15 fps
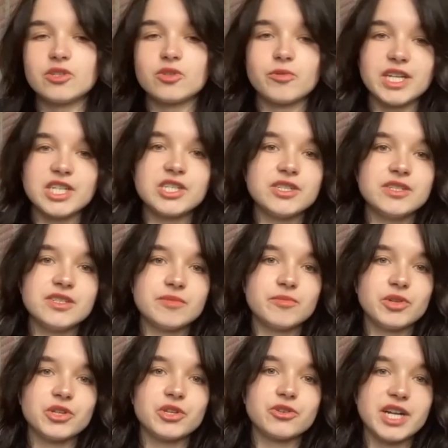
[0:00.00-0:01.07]
questions
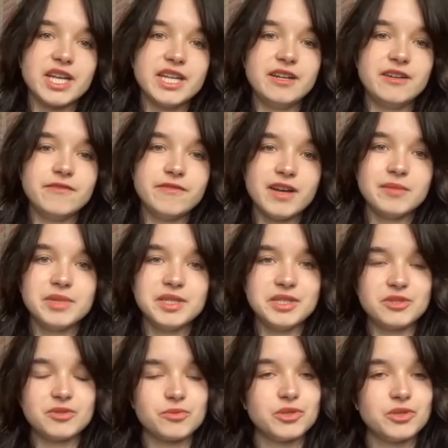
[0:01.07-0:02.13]
among Ukrainian
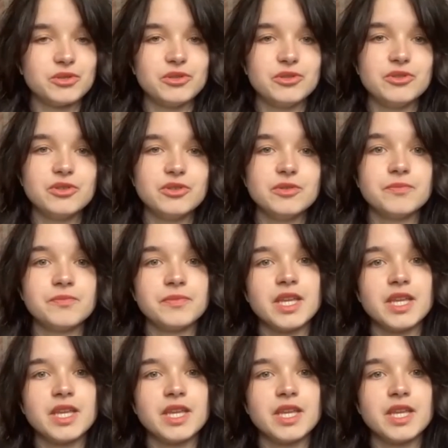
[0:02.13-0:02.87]
families. What do you do?